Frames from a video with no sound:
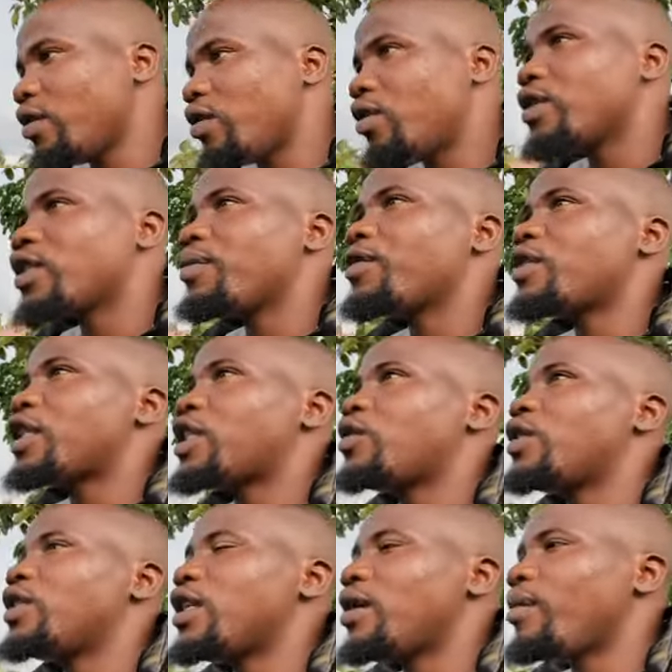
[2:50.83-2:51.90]
you know, some
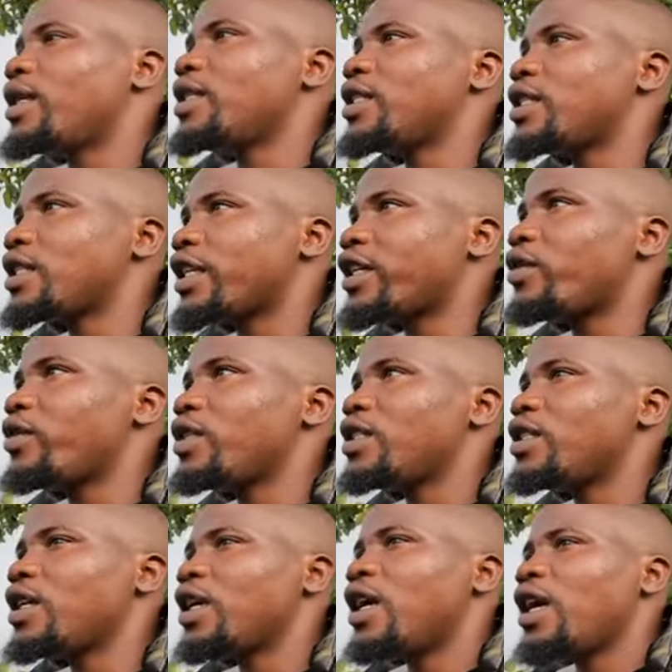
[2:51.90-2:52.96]
security, amazing
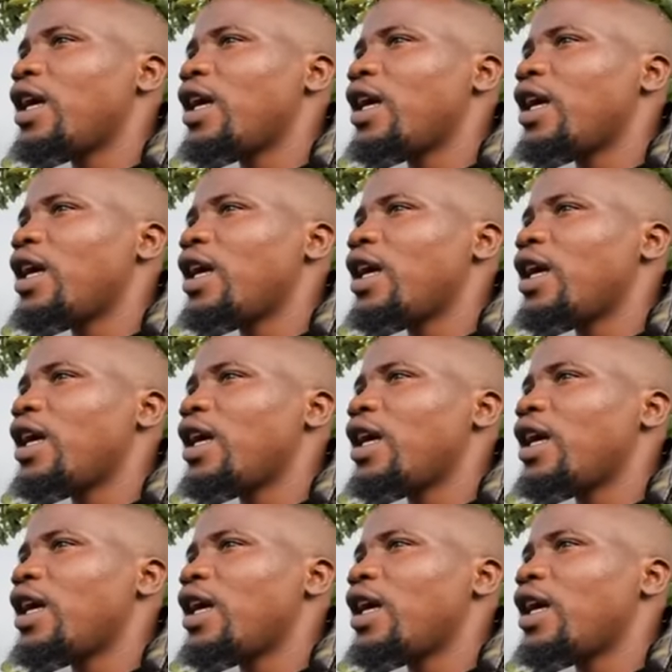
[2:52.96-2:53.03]
security,